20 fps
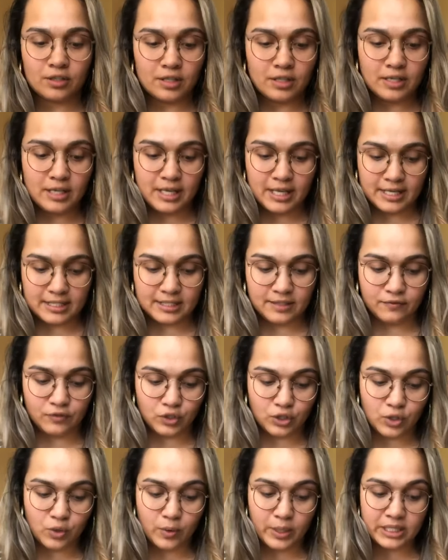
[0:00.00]
as if you're
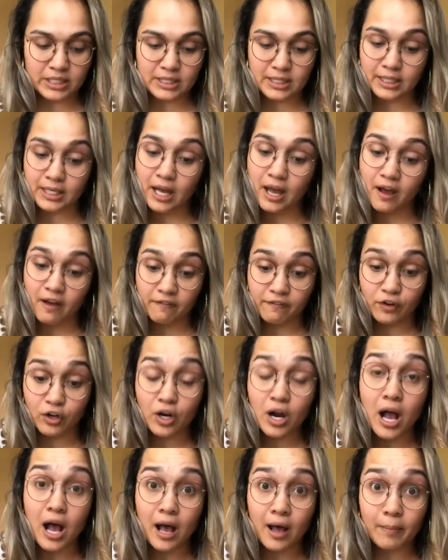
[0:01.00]
going to cover
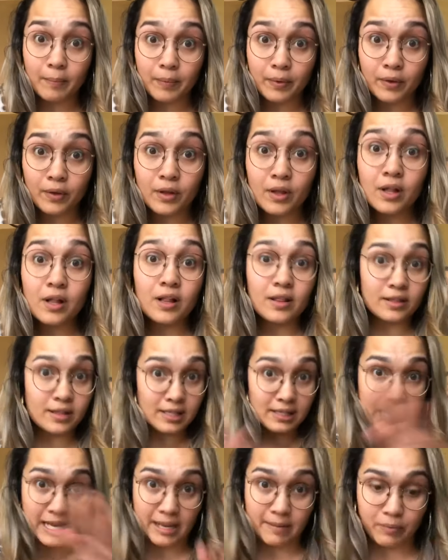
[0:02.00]
up the
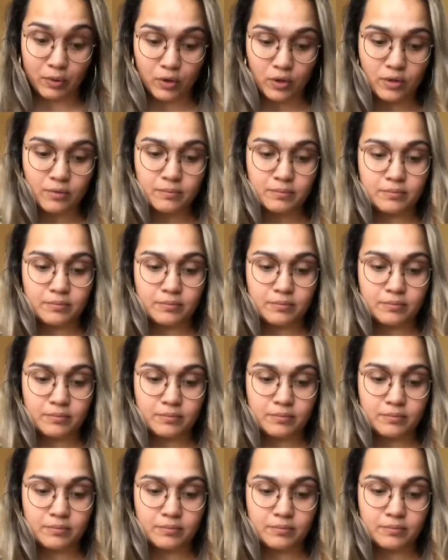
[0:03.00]
label.